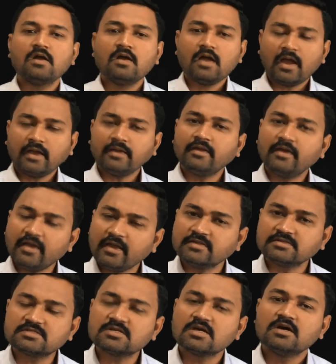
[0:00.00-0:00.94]
and
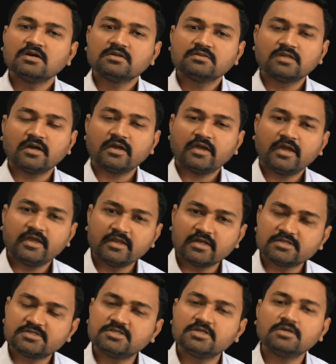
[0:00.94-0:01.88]
hence the
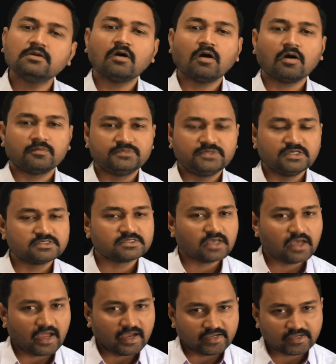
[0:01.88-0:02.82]
energy of this
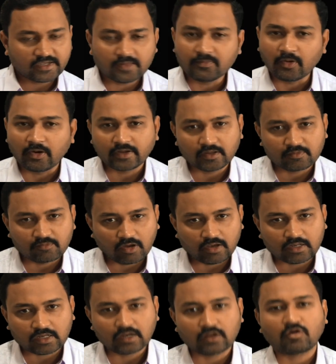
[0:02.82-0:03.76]
antibonding
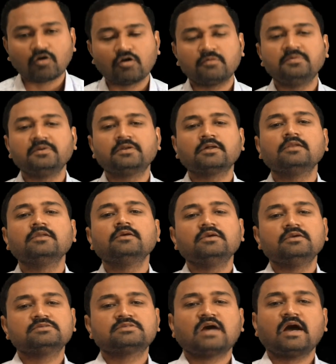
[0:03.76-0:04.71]
molecular orbital
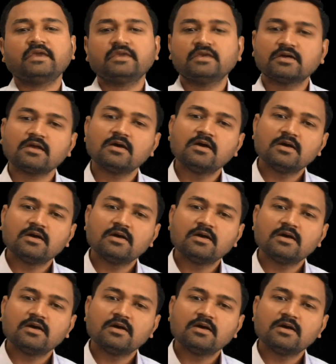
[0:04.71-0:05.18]
is higher